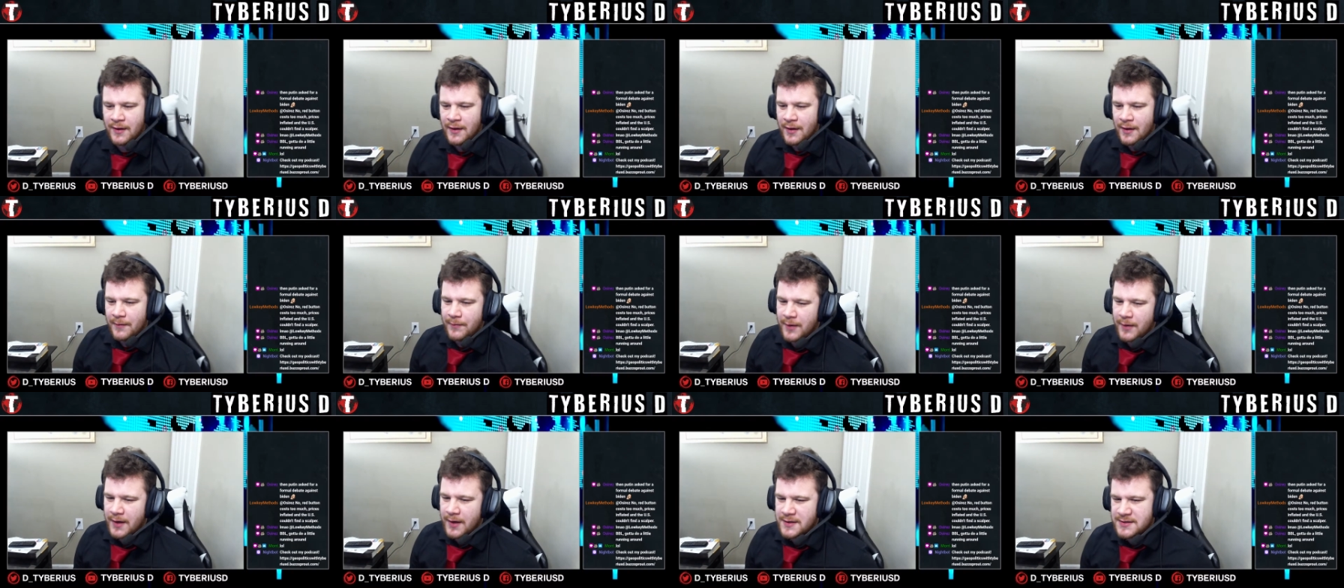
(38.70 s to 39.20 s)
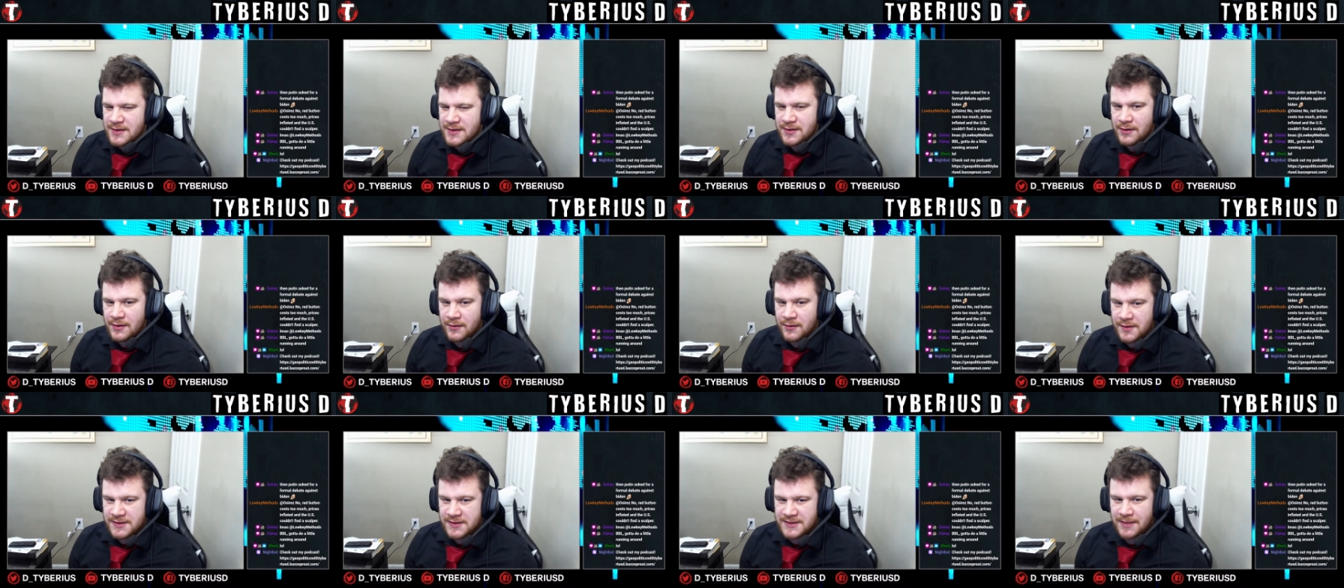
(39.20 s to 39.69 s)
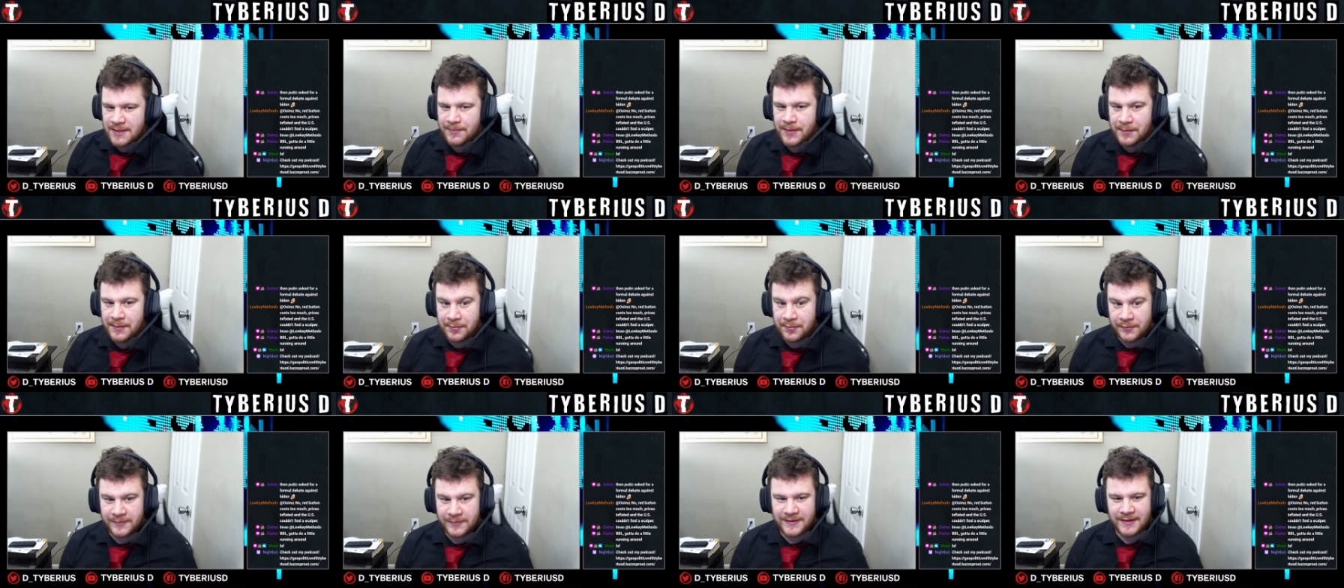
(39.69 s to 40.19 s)
but I did notice that
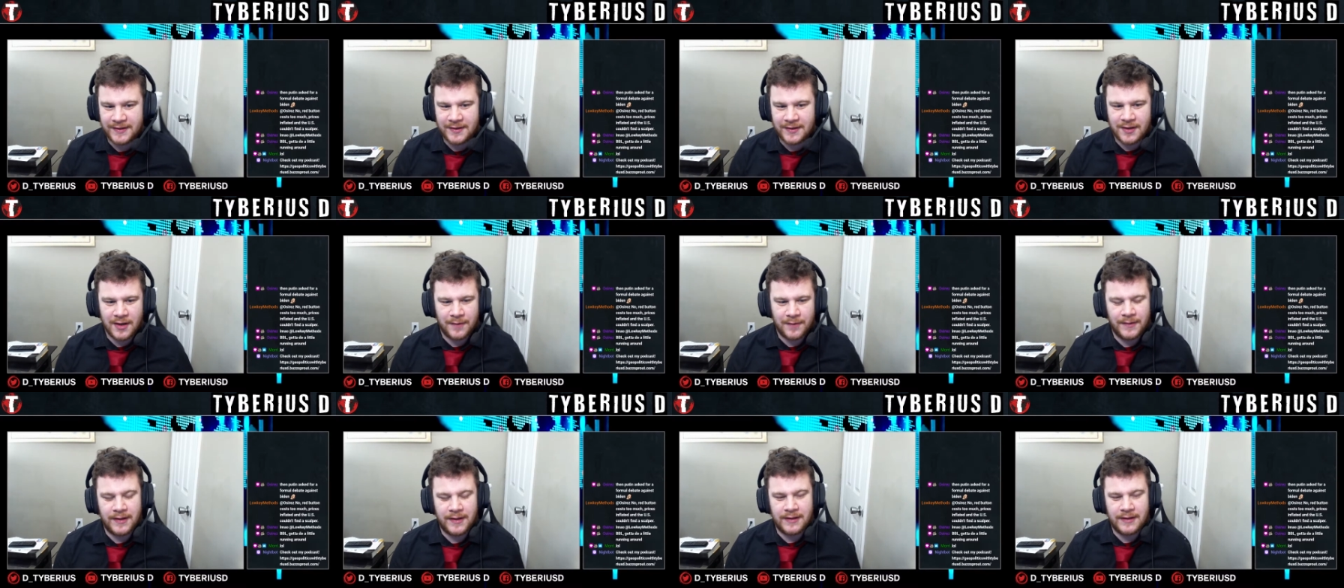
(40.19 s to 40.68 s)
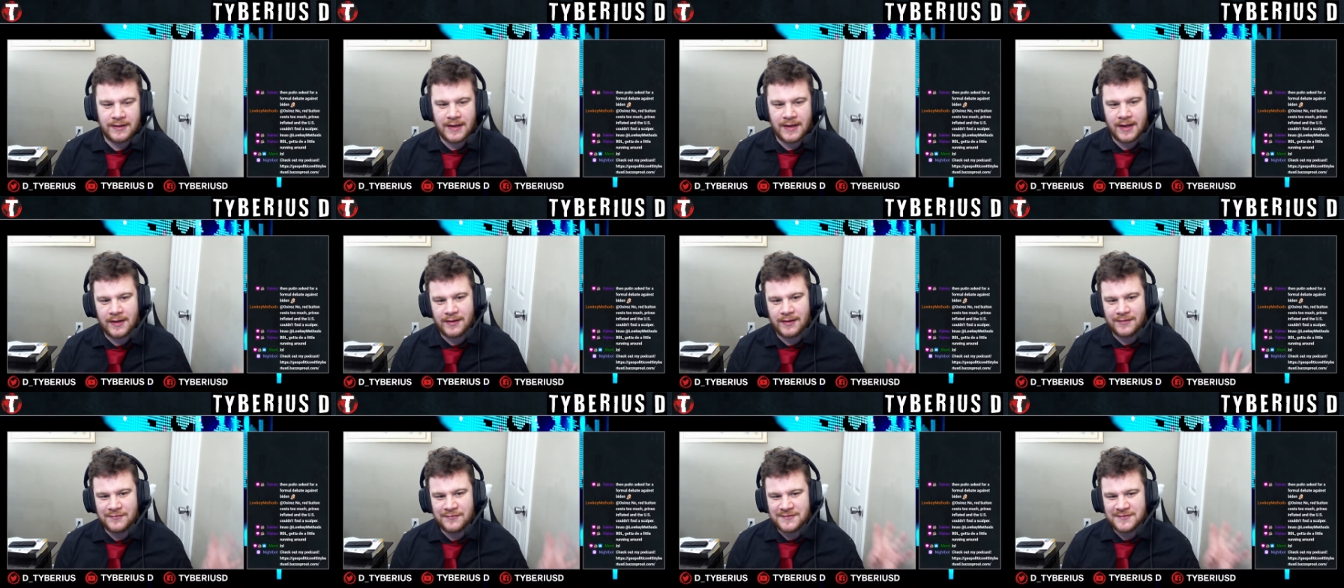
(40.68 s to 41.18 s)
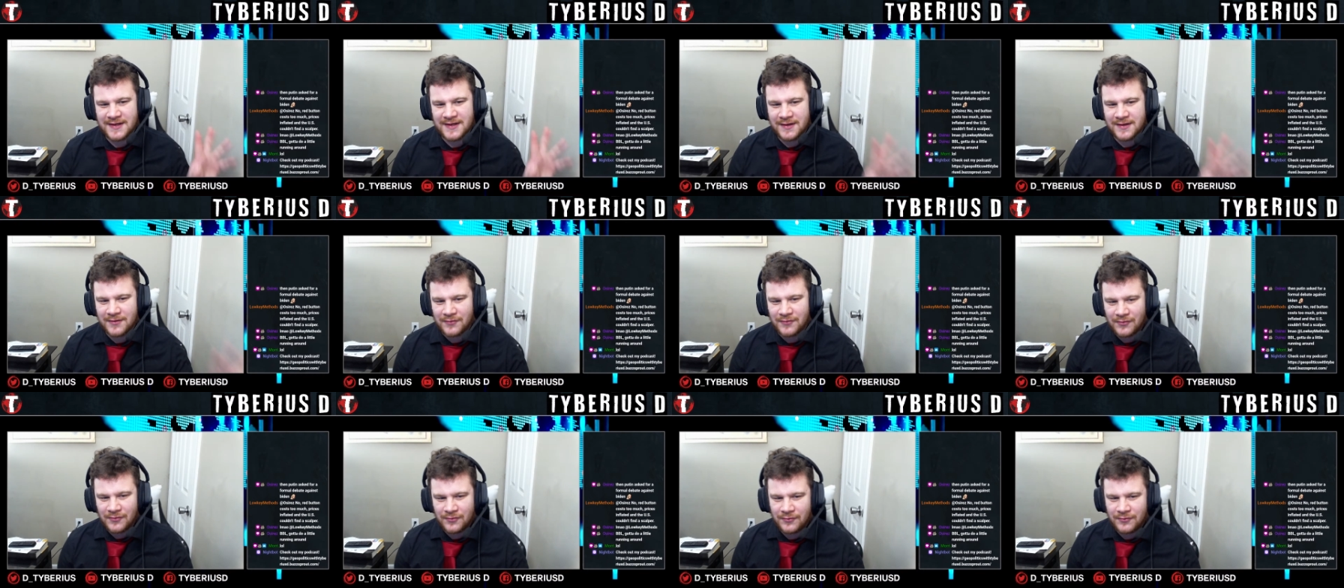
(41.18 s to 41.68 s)
people did comment that those
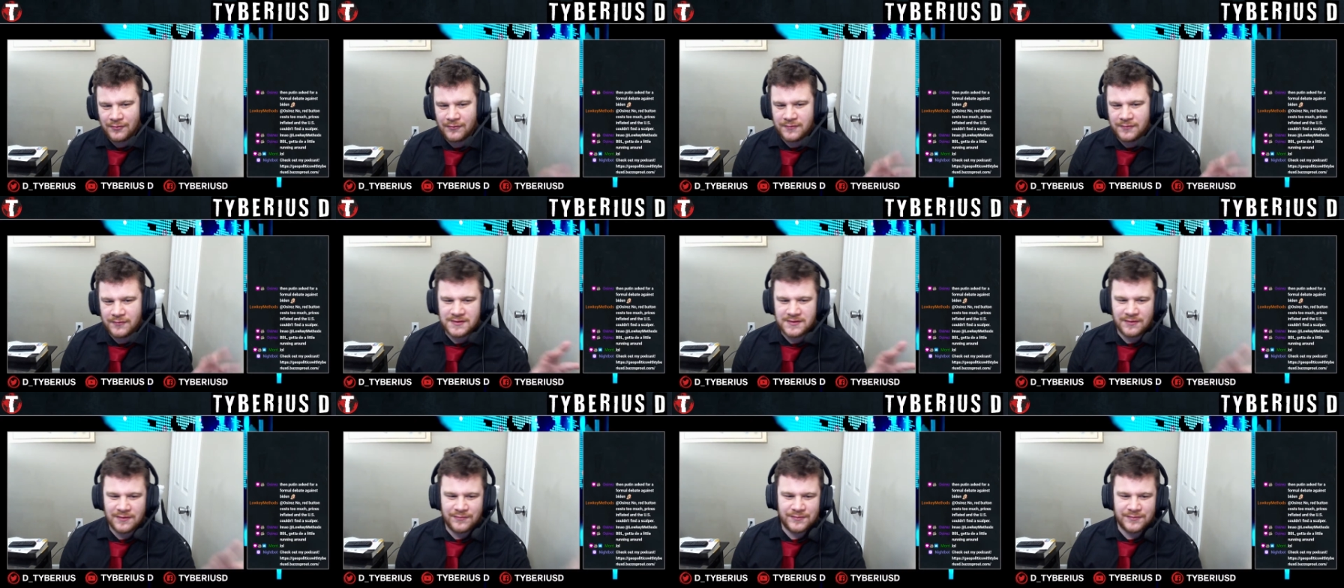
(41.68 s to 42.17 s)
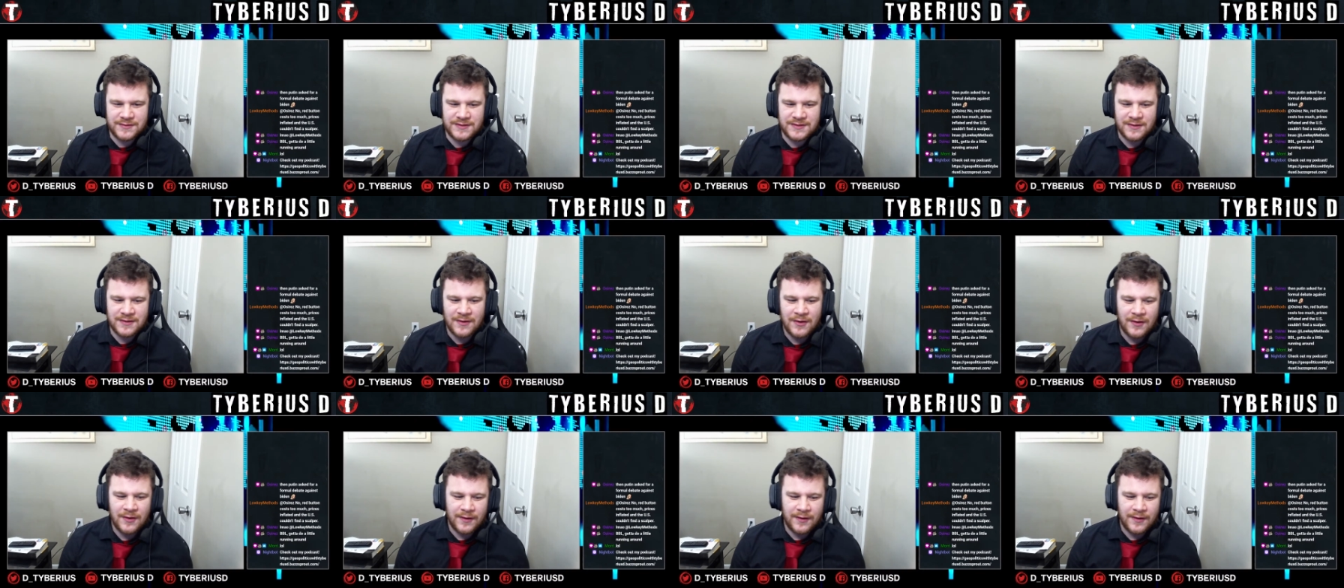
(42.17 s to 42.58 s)
interludes, those